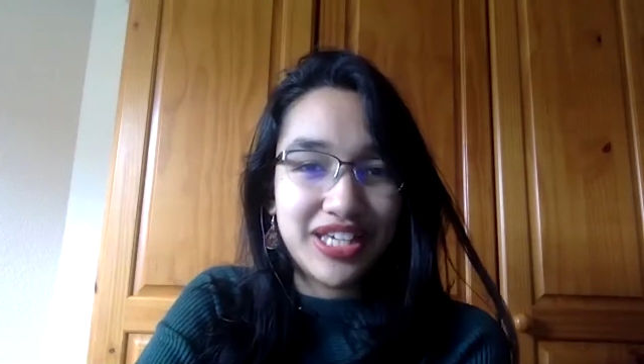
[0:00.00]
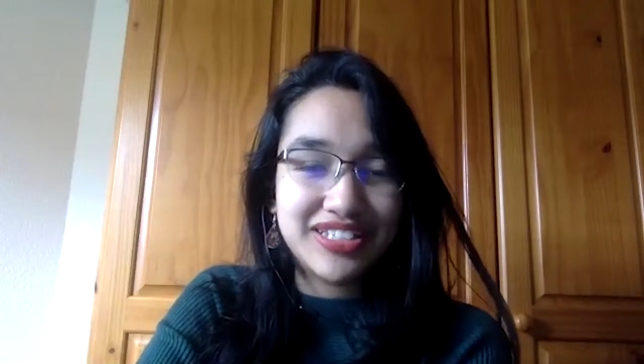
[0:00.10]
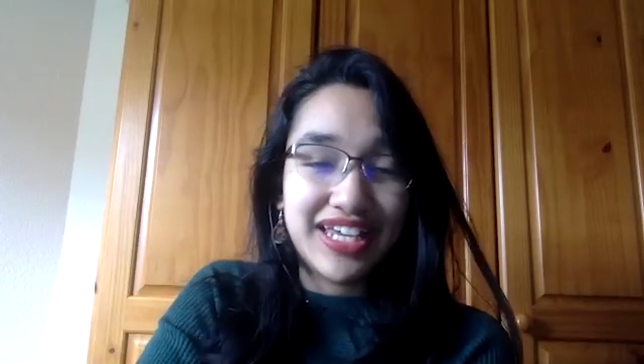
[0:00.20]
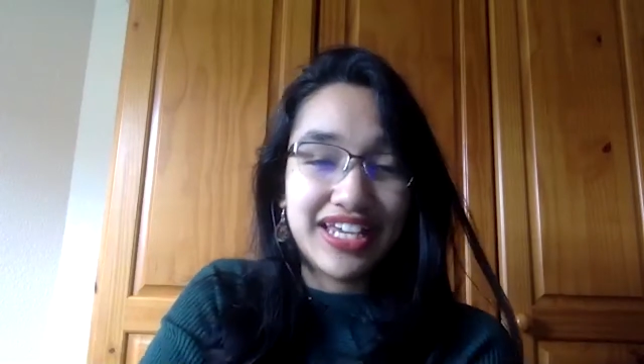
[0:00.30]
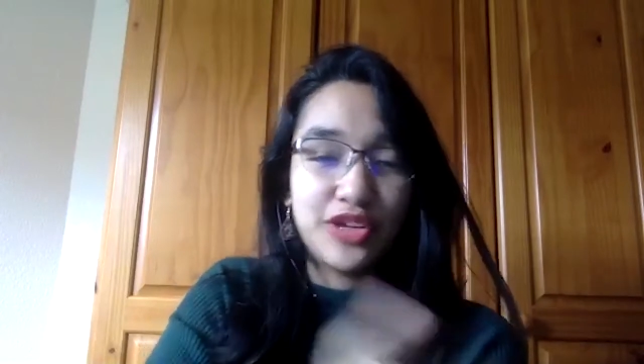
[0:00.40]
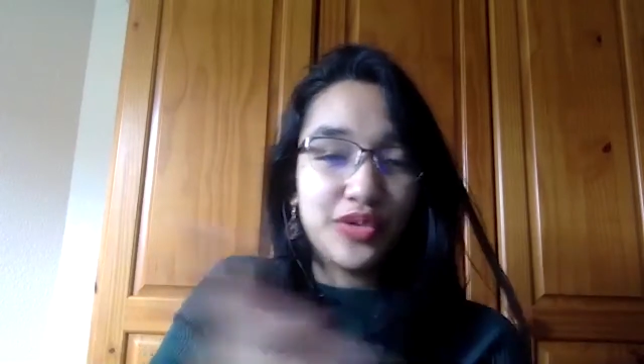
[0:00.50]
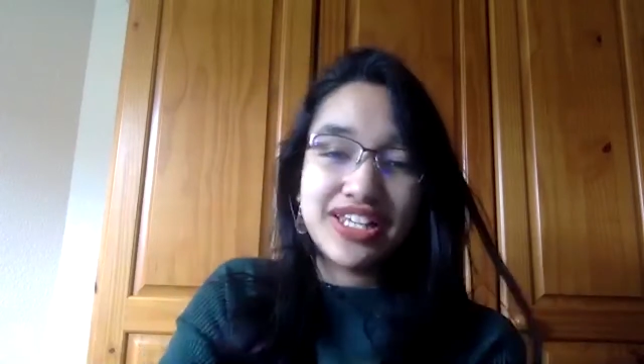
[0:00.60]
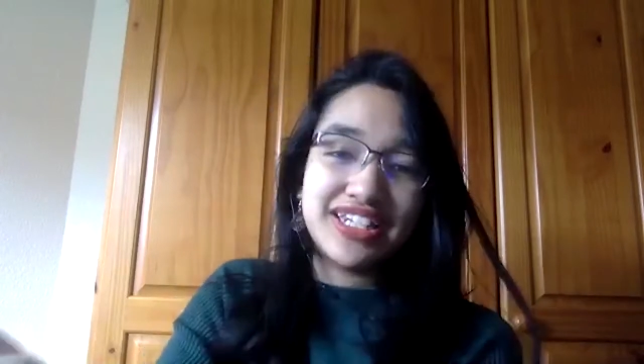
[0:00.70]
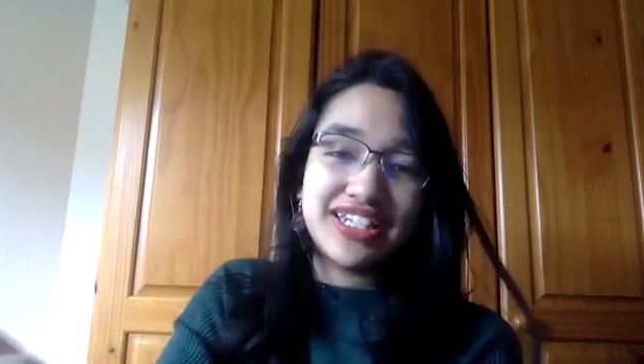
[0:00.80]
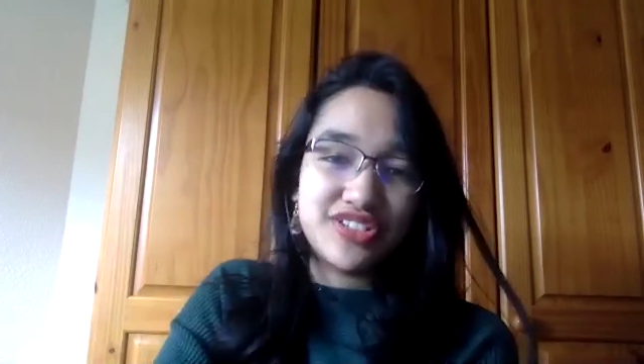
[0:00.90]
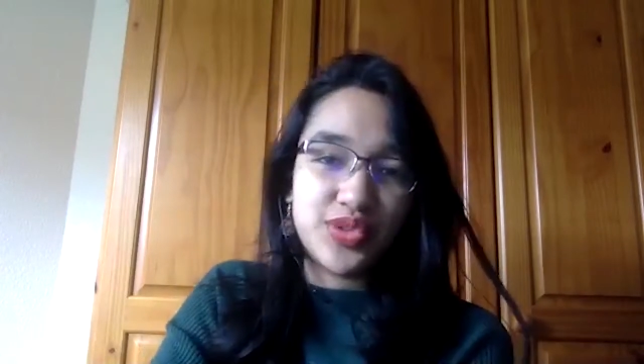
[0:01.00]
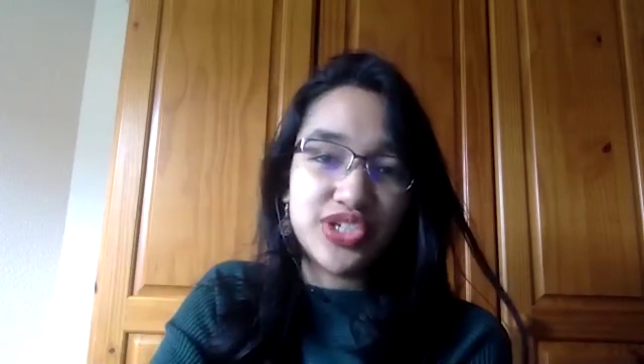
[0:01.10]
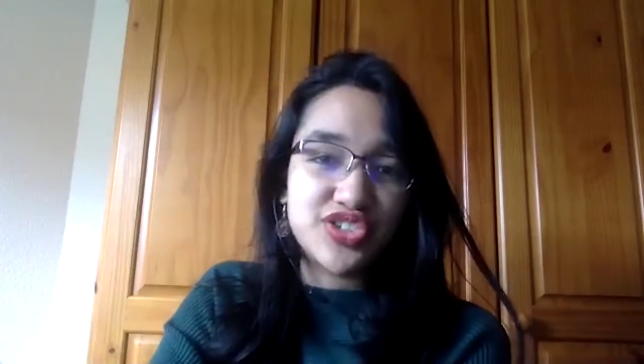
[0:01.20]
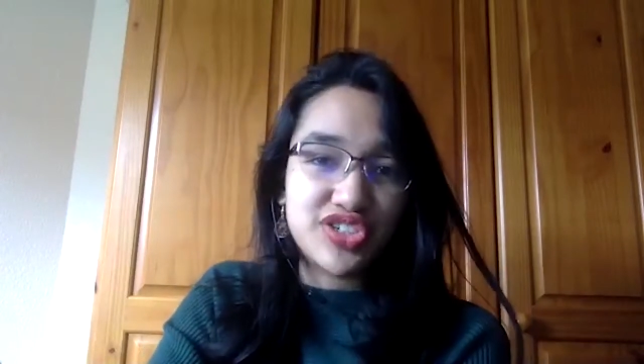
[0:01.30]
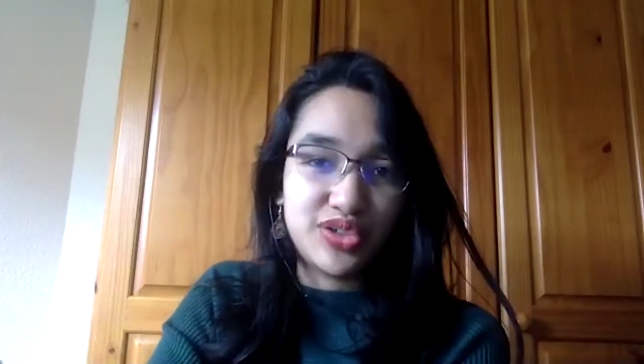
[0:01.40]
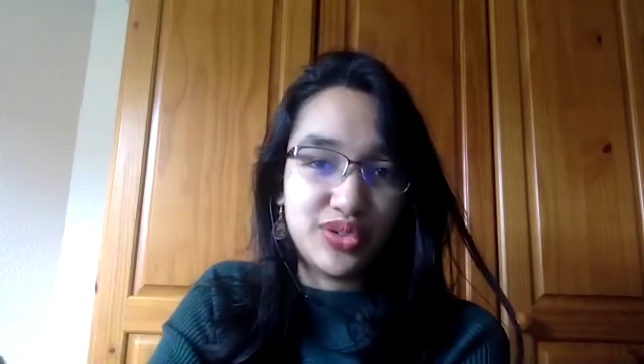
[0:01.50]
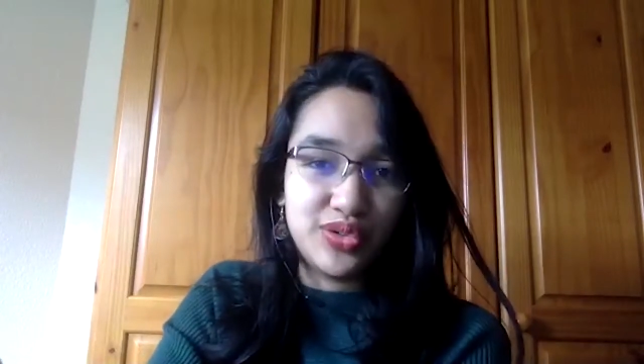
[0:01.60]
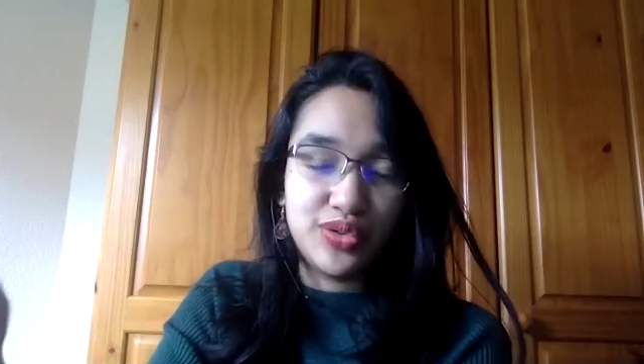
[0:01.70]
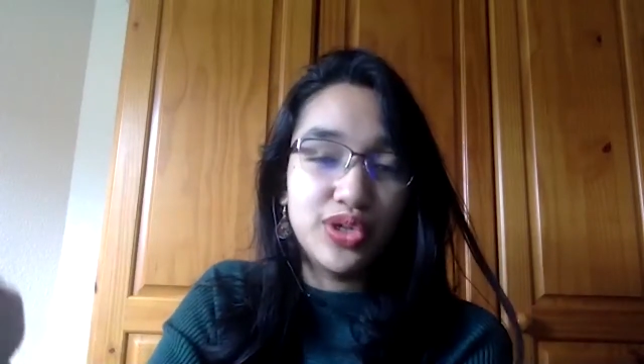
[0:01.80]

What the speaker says: I can quickly switch to